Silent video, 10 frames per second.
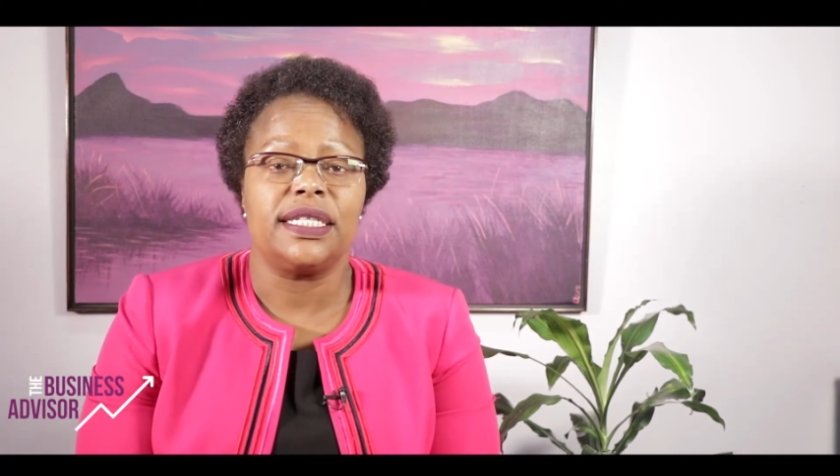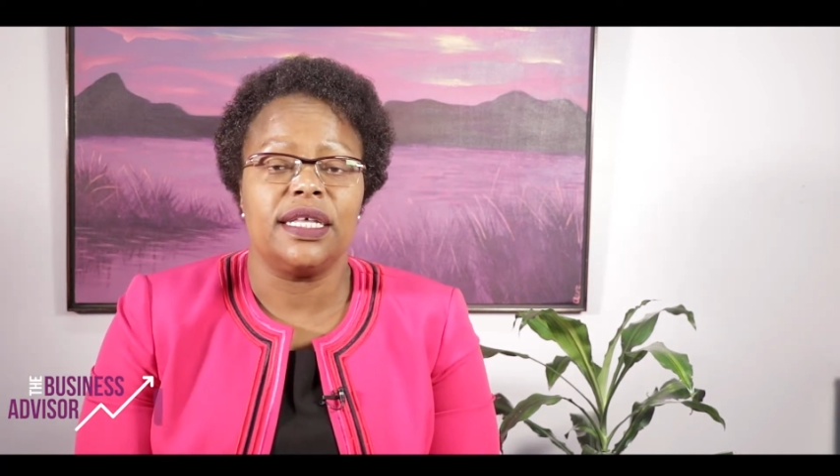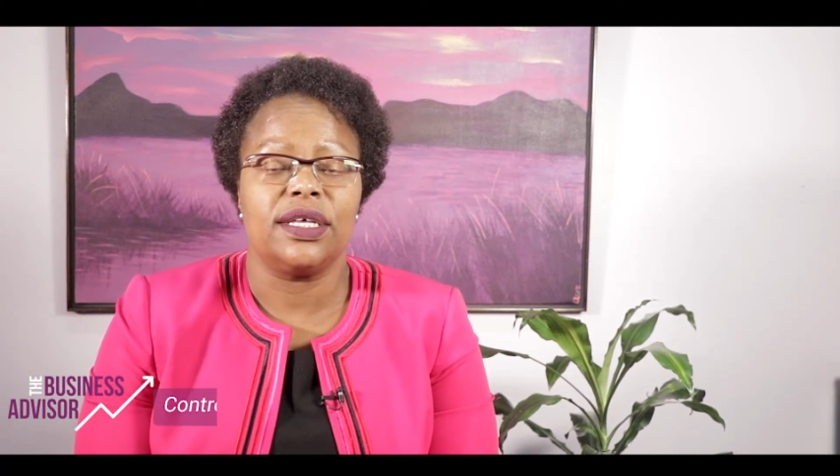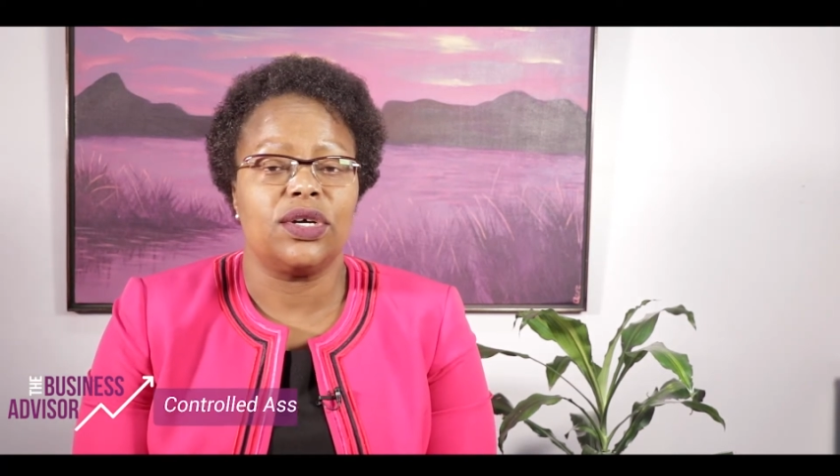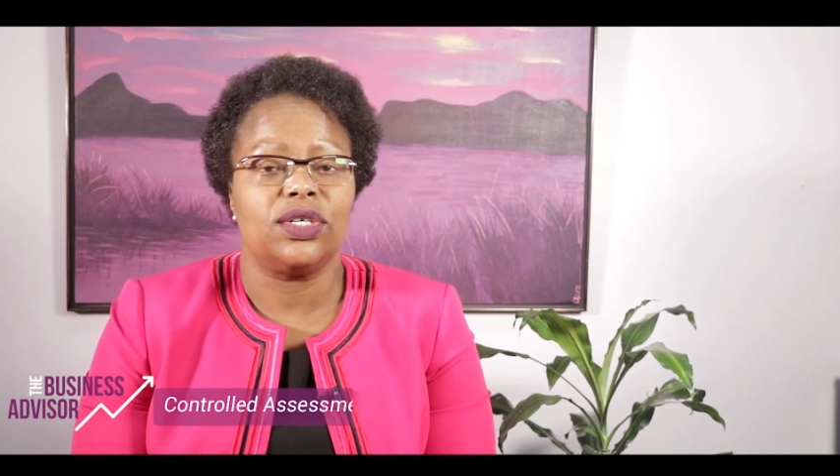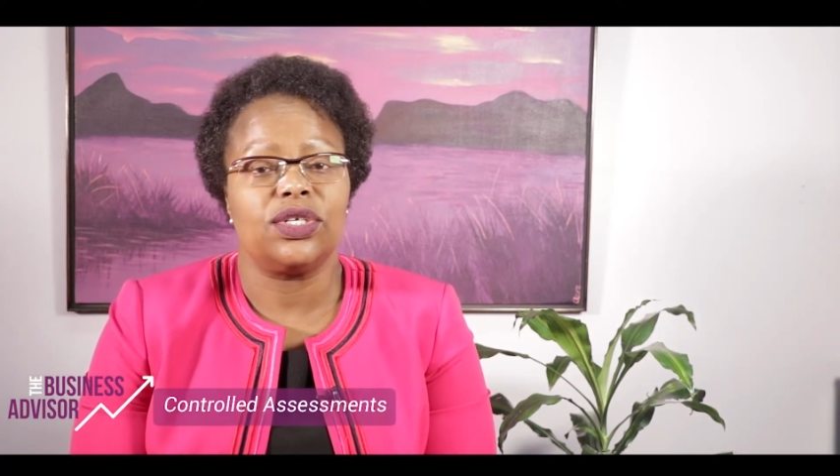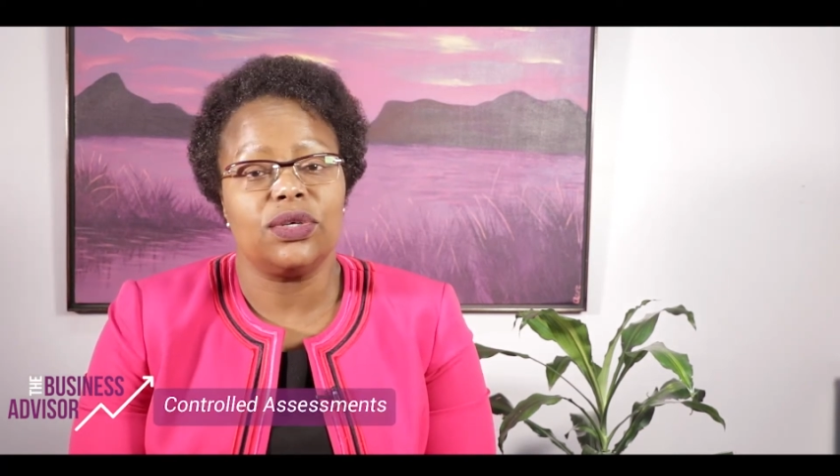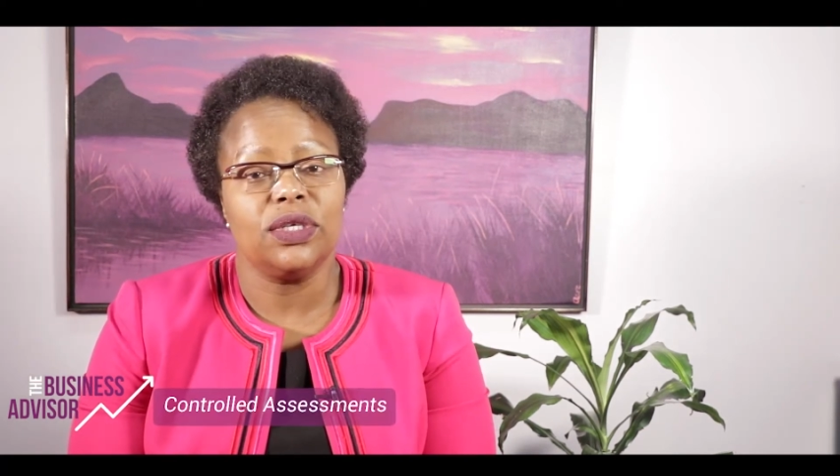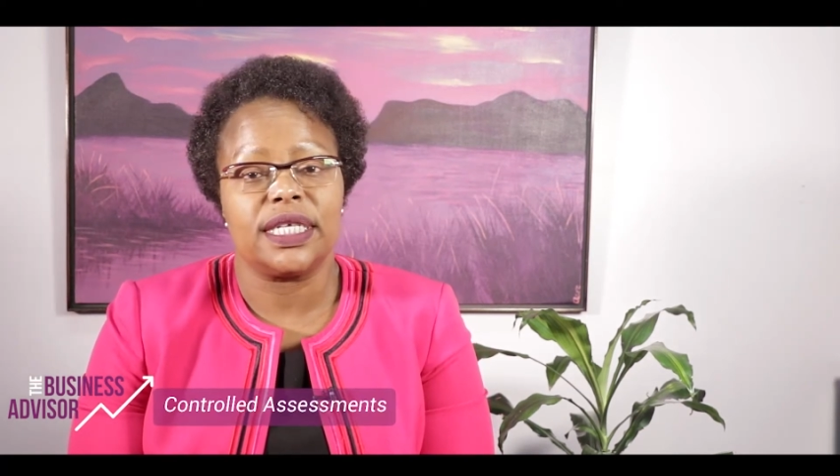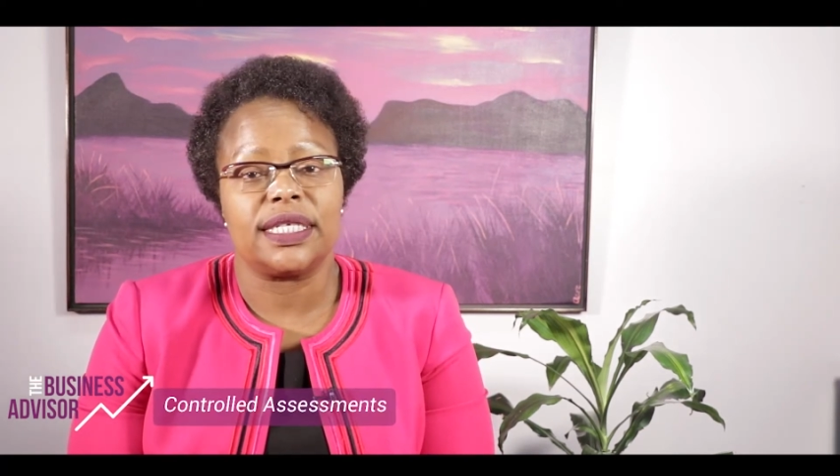There are the
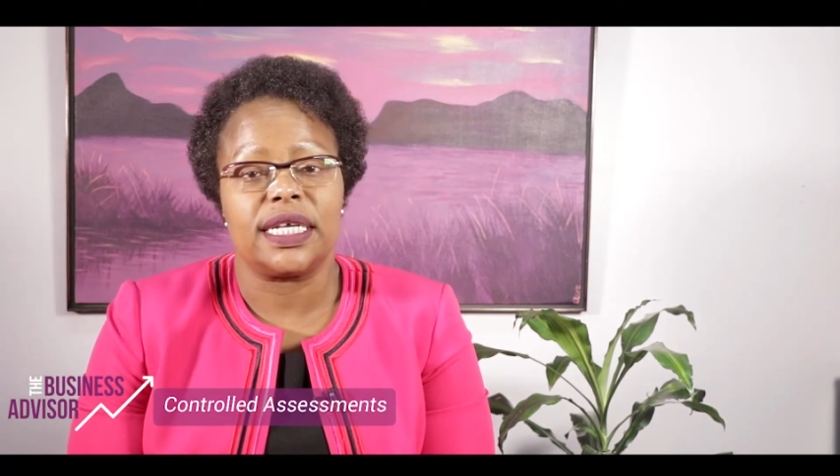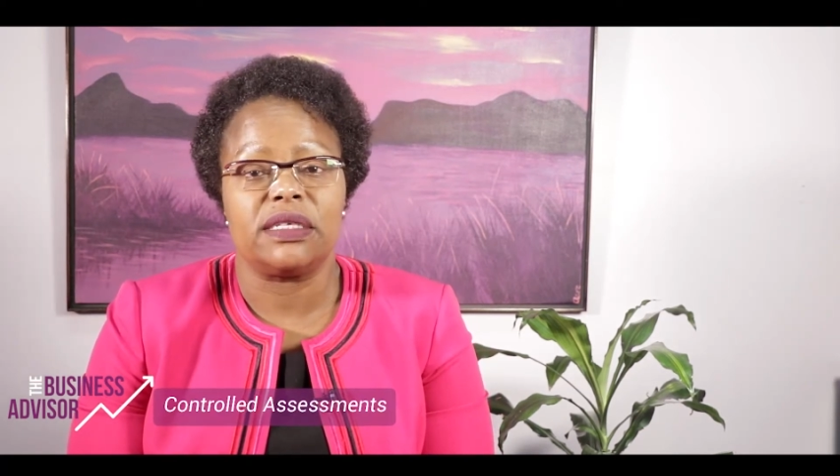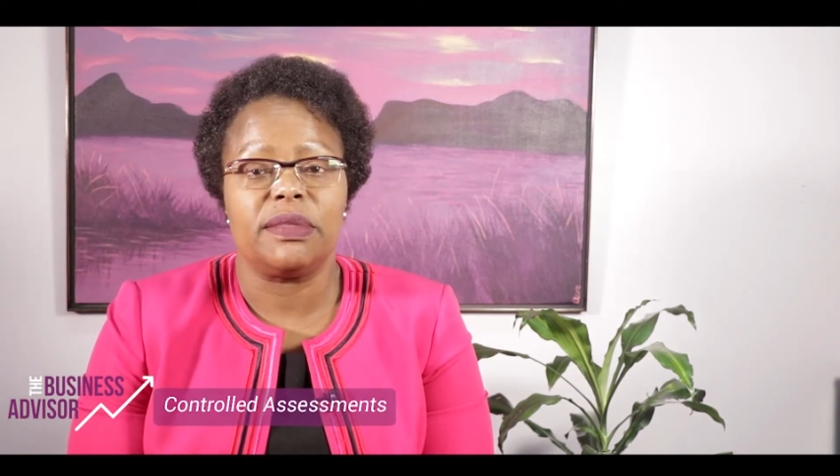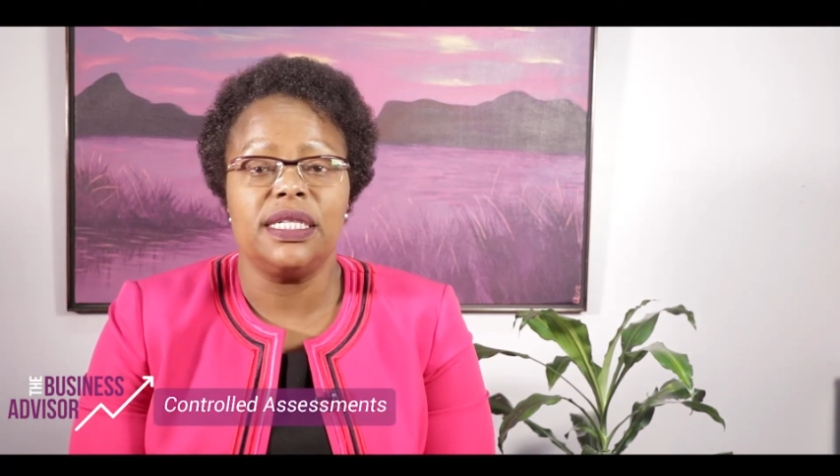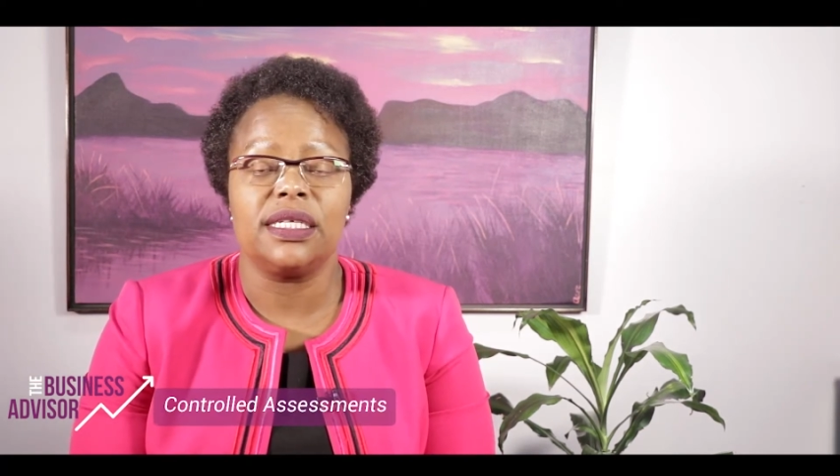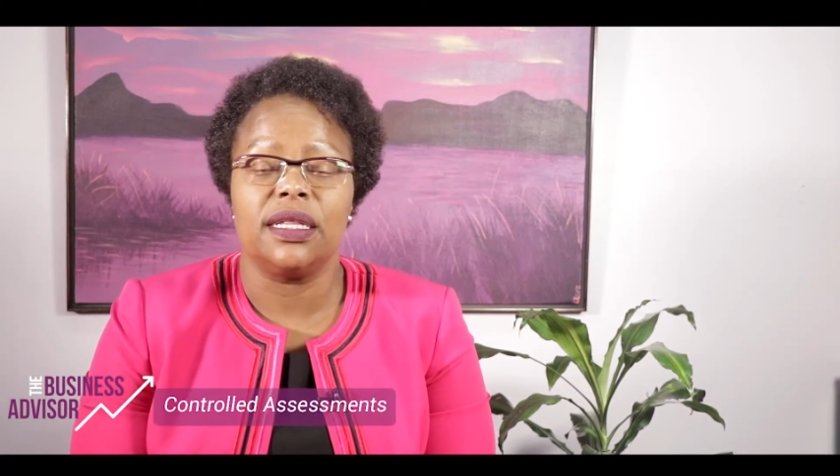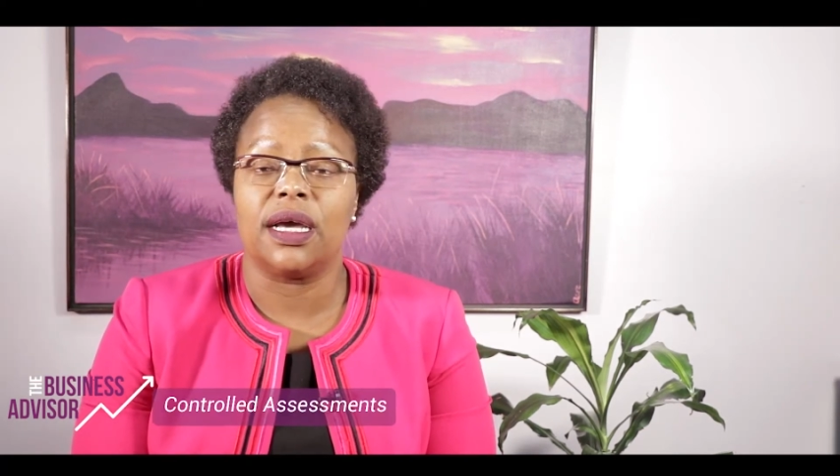controlled assessments and